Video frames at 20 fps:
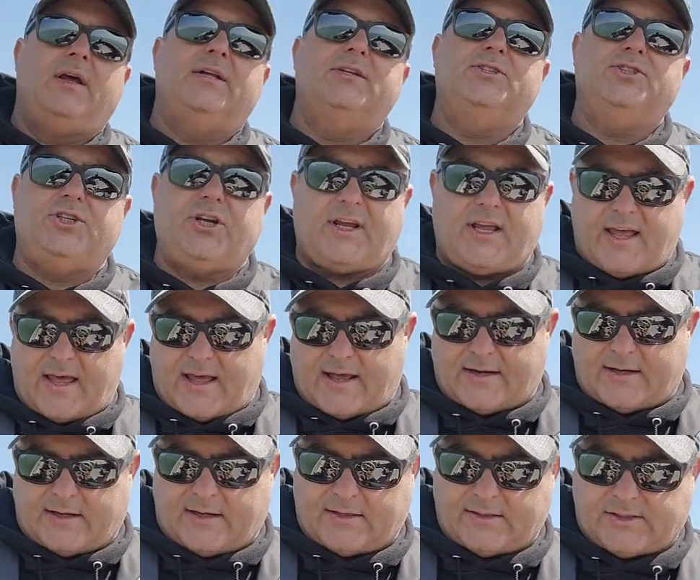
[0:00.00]
jig
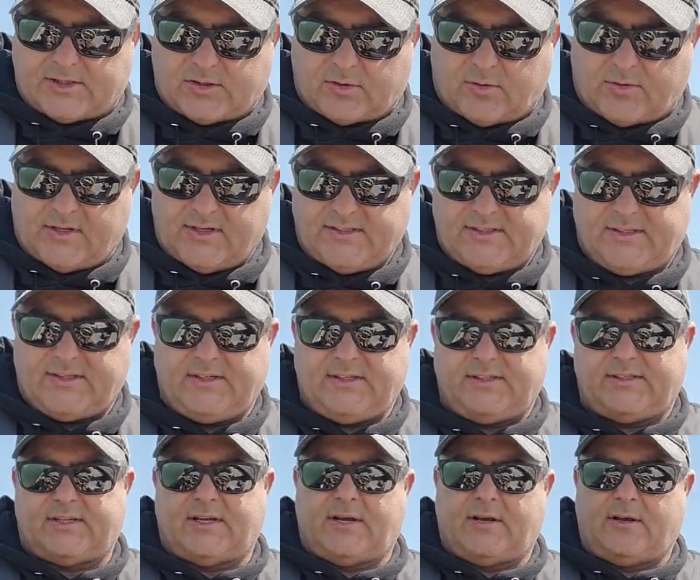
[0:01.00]
head. And so this is